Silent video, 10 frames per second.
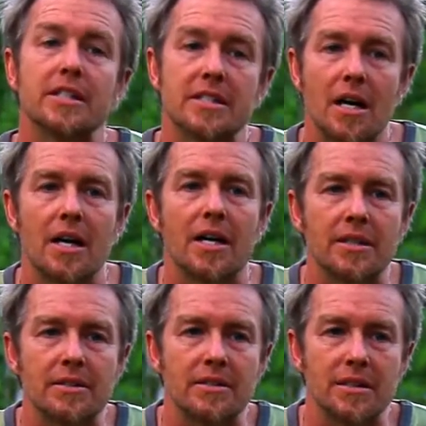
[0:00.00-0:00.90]

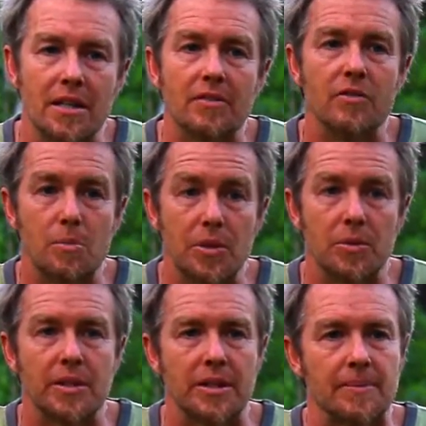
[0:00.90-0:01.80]
design of the
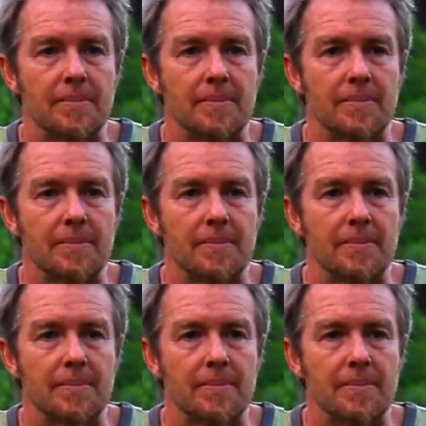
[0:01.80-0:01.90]
building.